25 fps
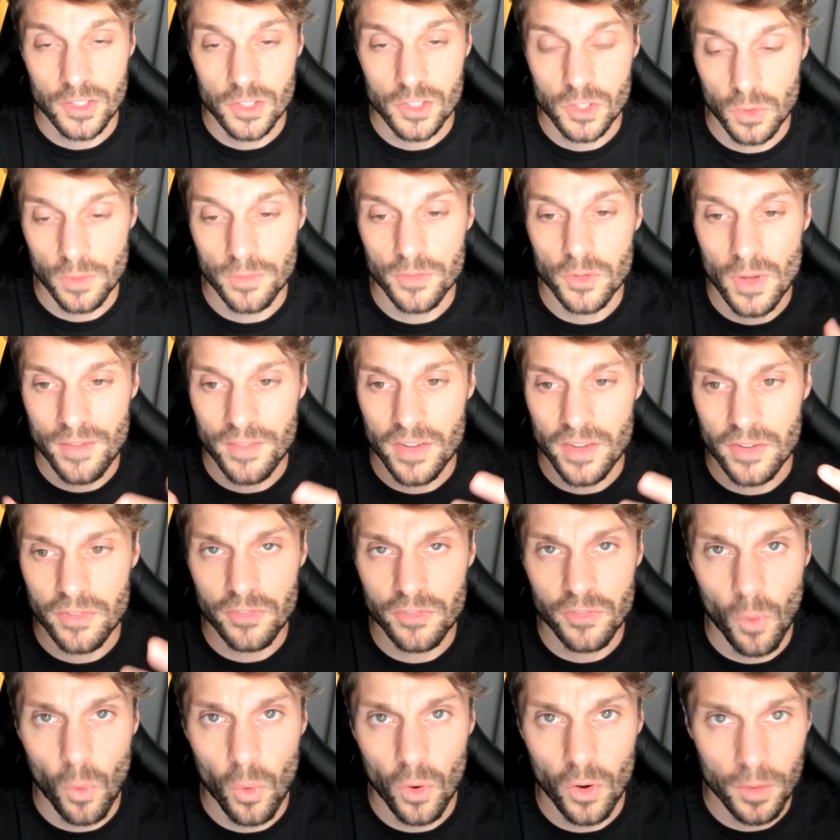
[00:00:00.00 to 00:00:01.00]
So if you have a
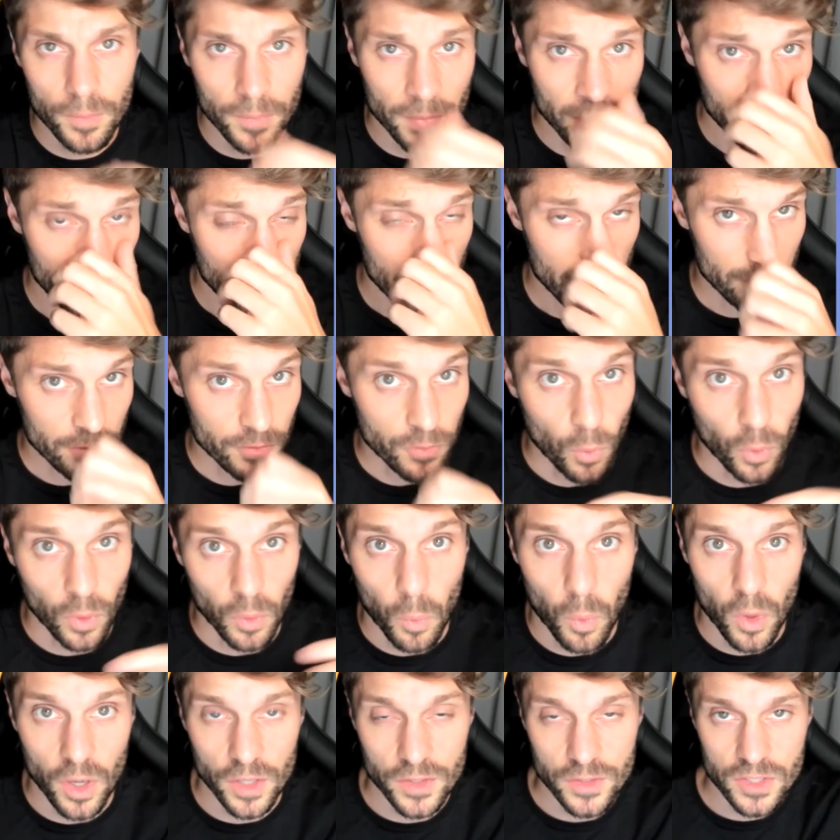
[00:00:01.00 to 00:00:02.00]
form for
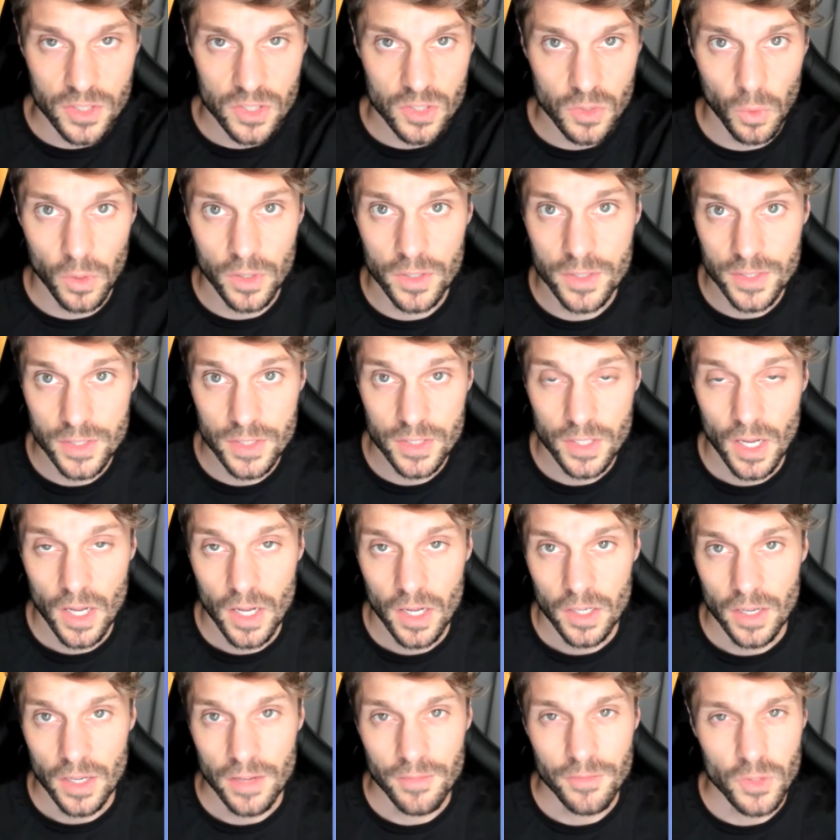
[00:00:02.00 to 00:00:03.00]
one source,
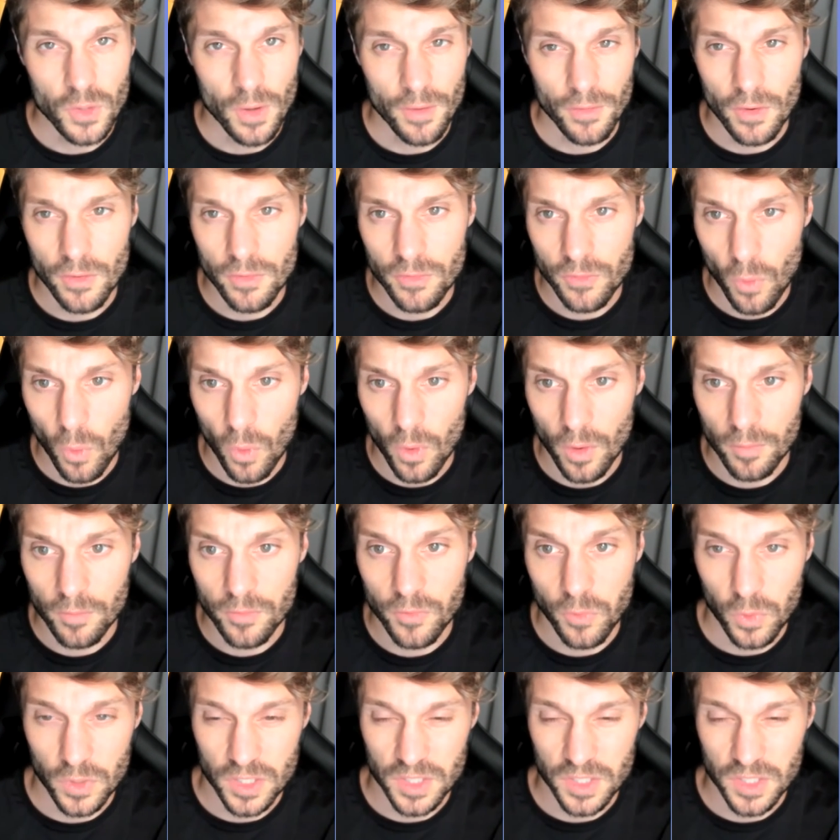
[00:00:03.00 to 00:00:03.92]
if you have a form for a